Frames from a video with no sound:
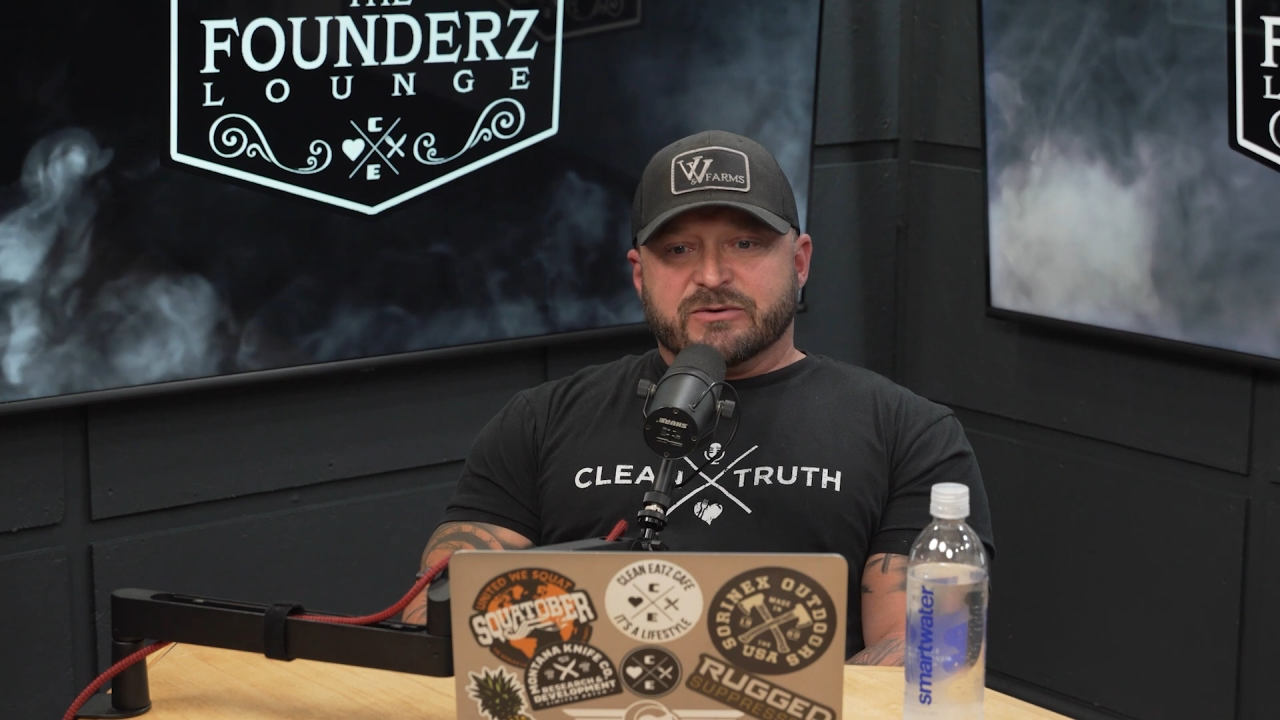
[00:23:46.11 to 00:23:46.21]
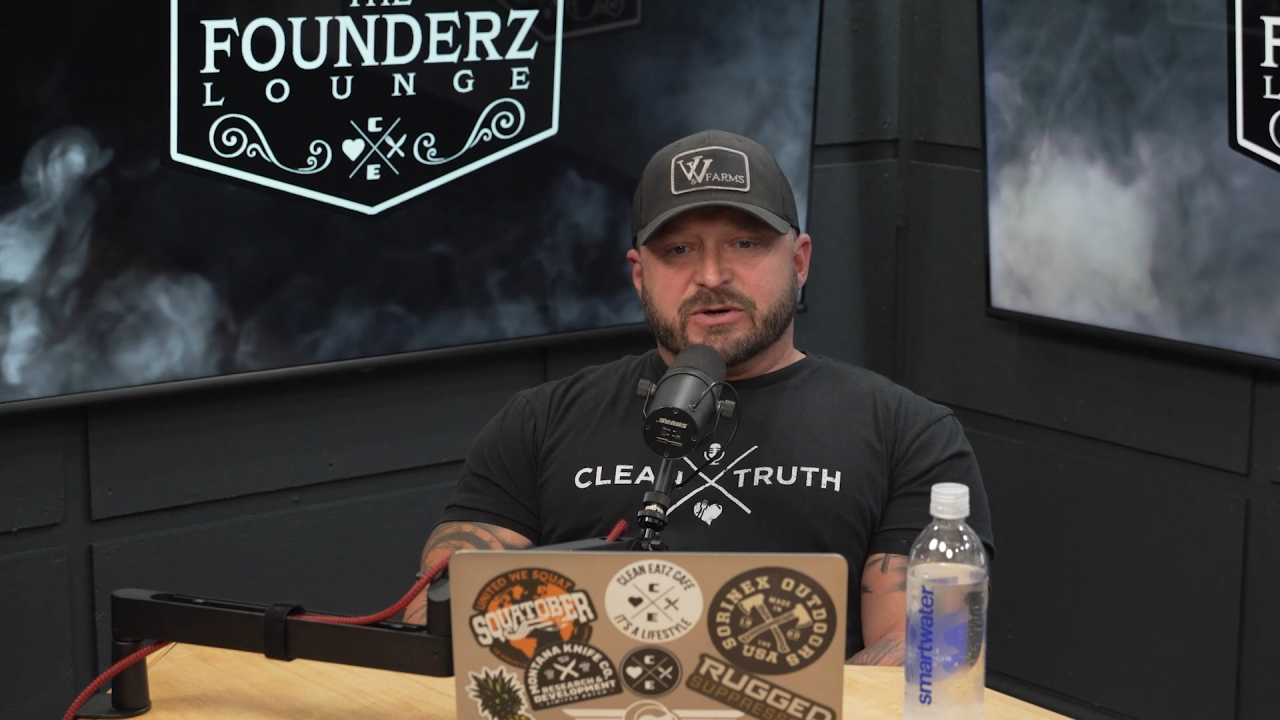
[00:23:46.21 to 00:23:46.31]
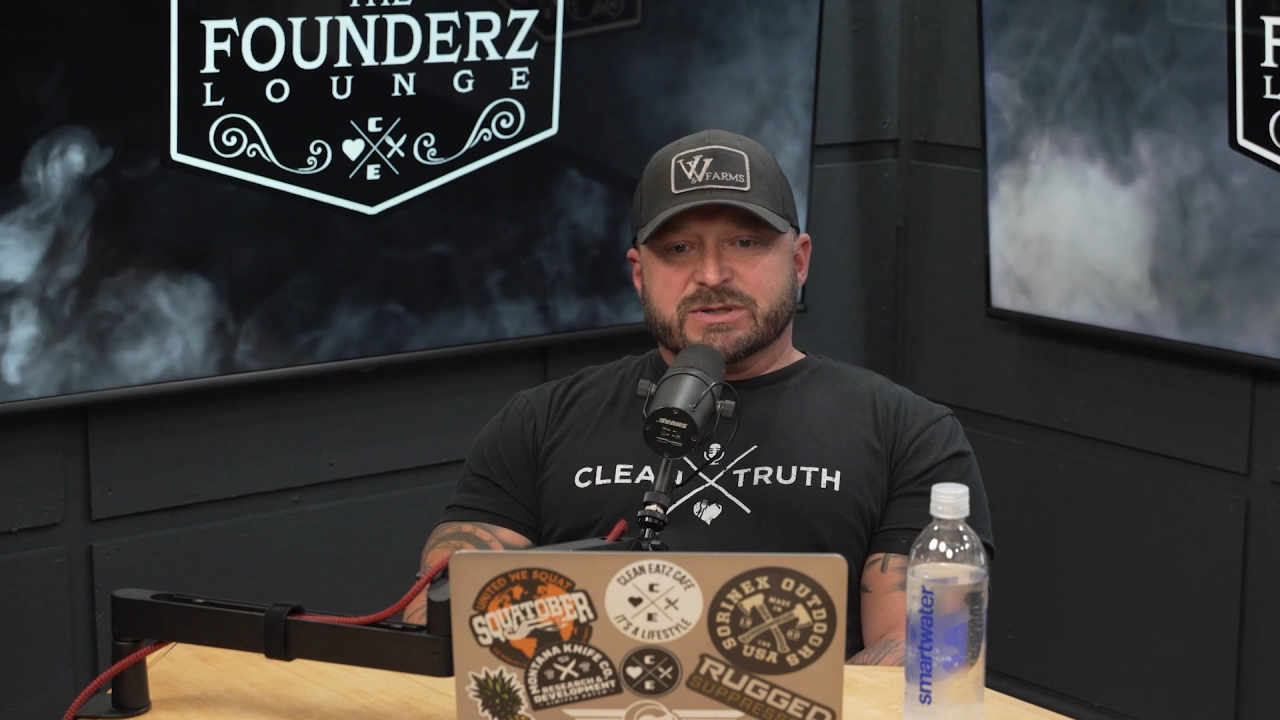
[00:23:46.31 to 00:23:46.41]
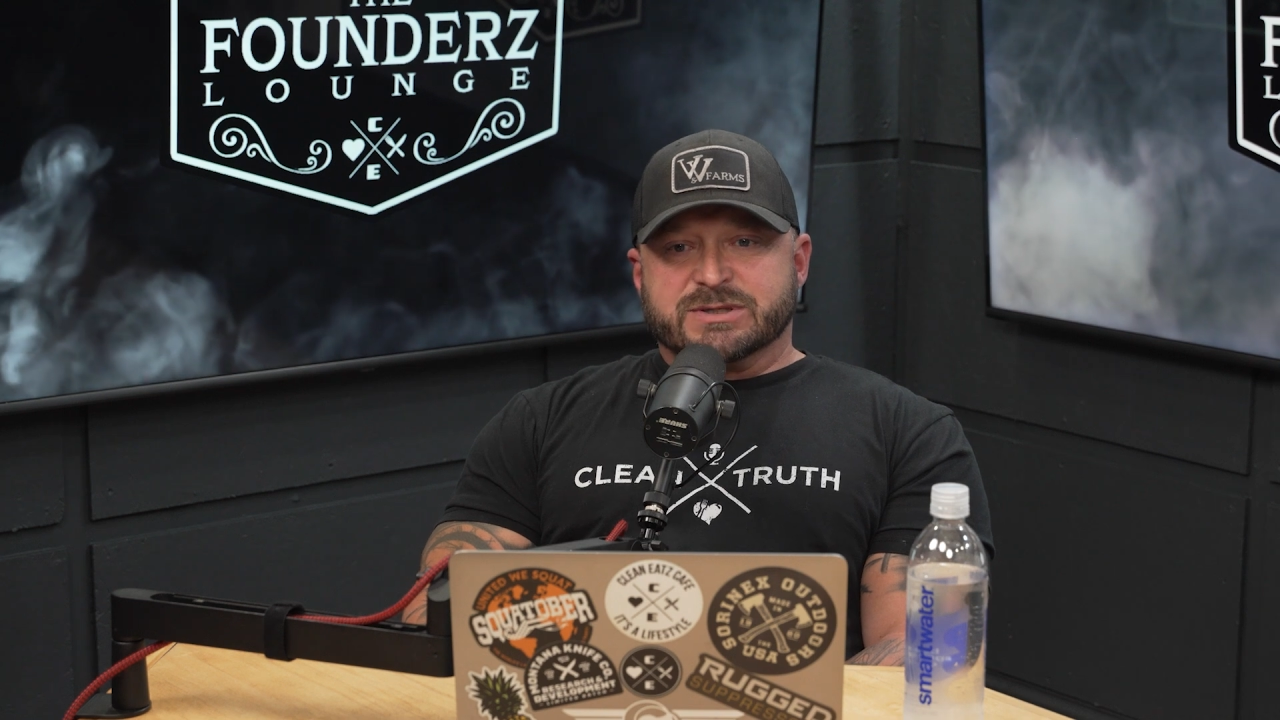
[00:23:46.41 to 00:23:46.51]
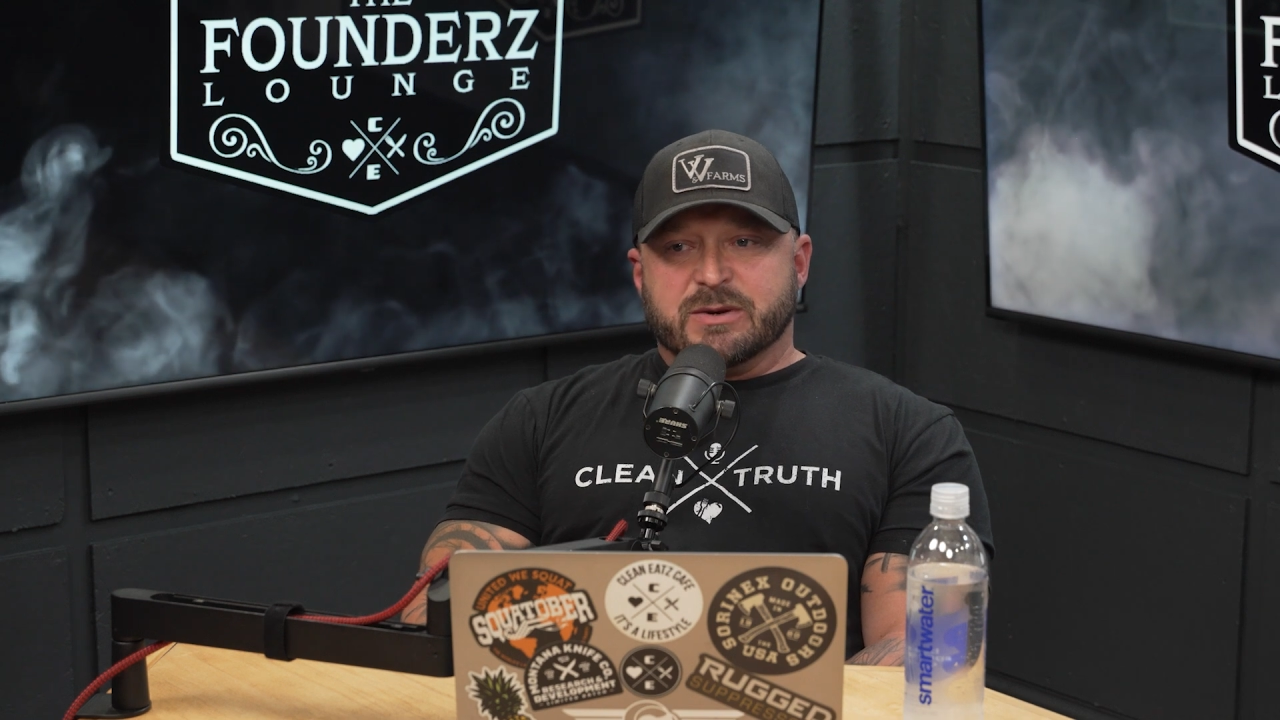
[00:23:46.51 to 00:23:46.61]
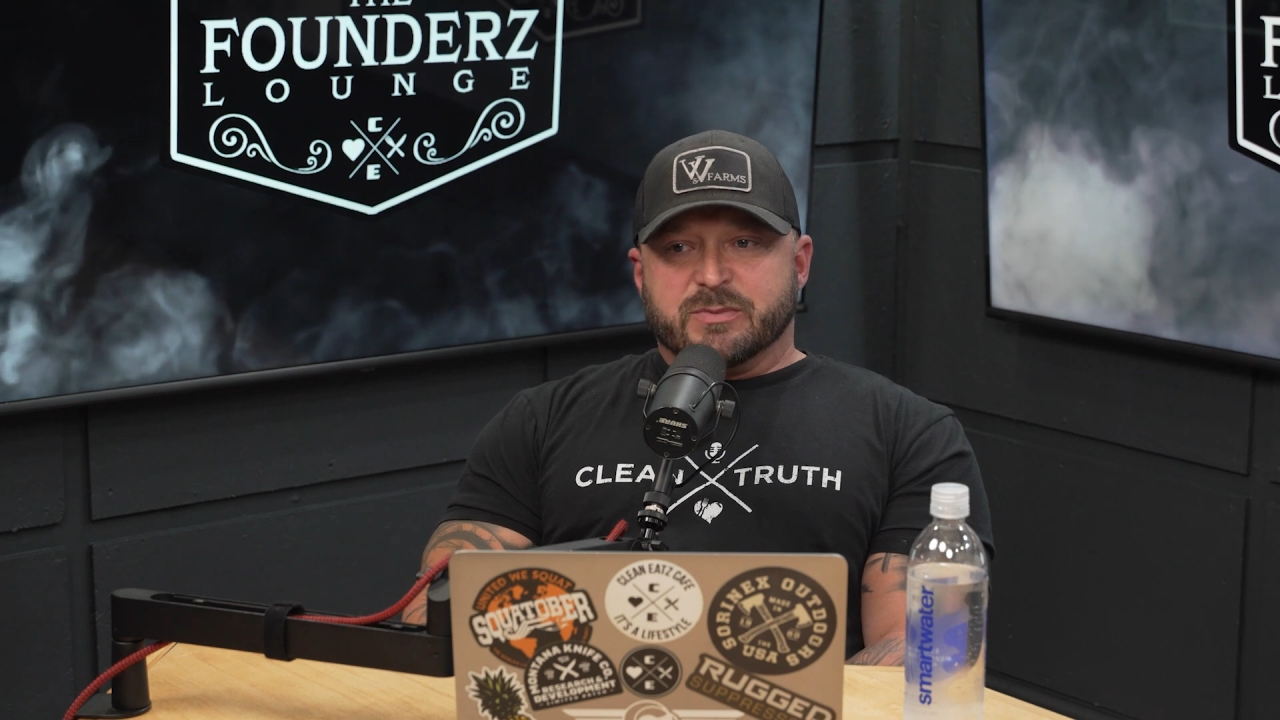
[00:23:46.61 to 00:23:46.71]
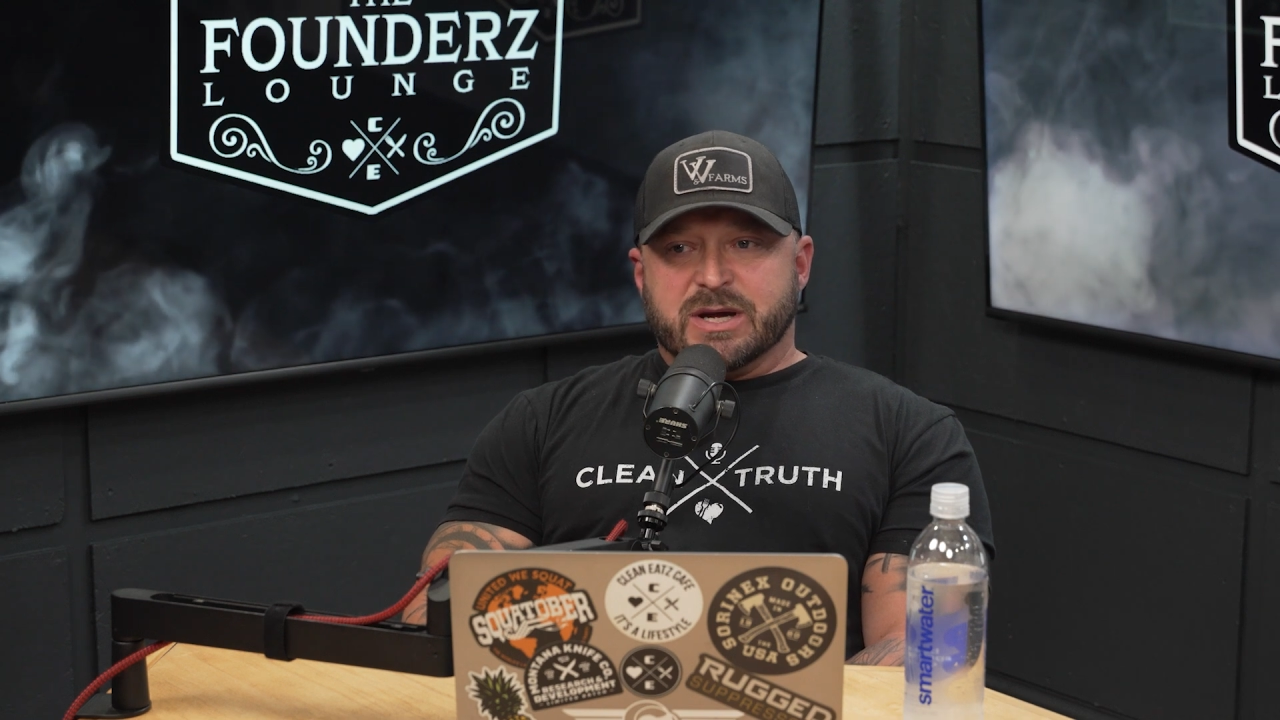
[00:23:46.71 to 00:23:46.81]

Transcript: taken a step